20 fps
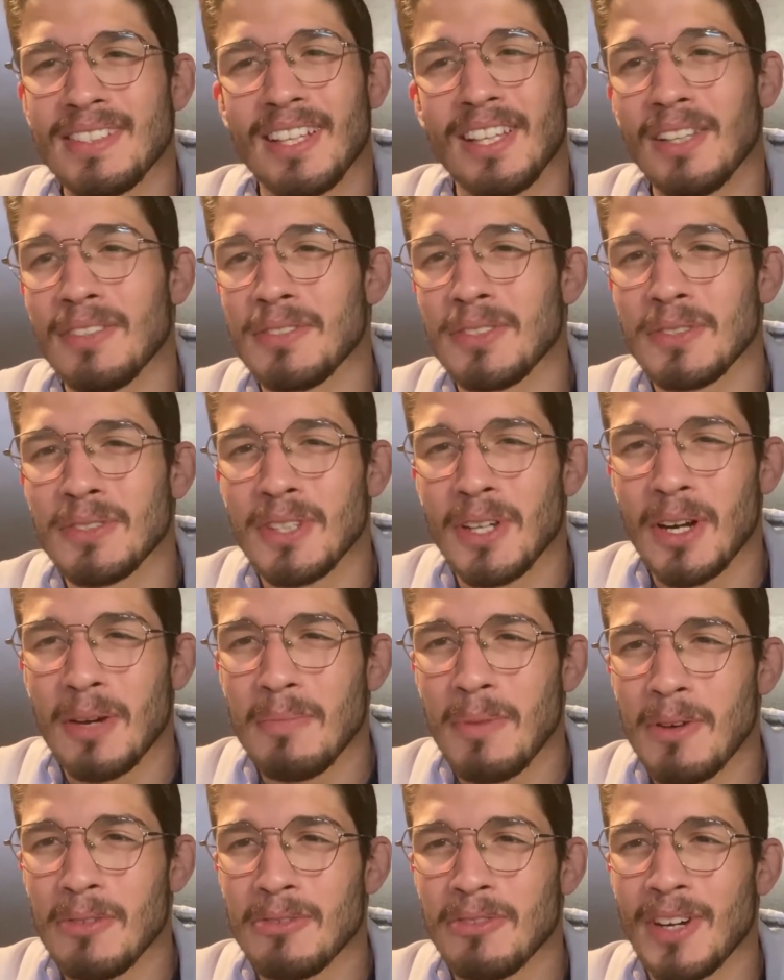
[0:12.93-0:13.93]
I love to talk
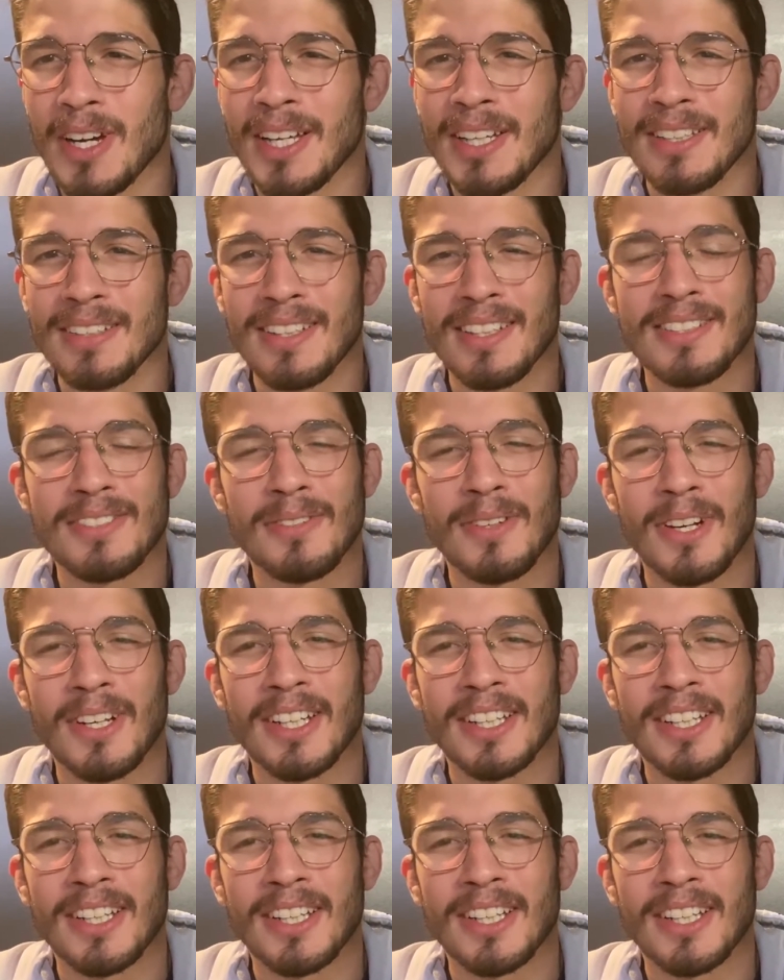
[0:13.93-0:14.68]
about fighting. Let's rock.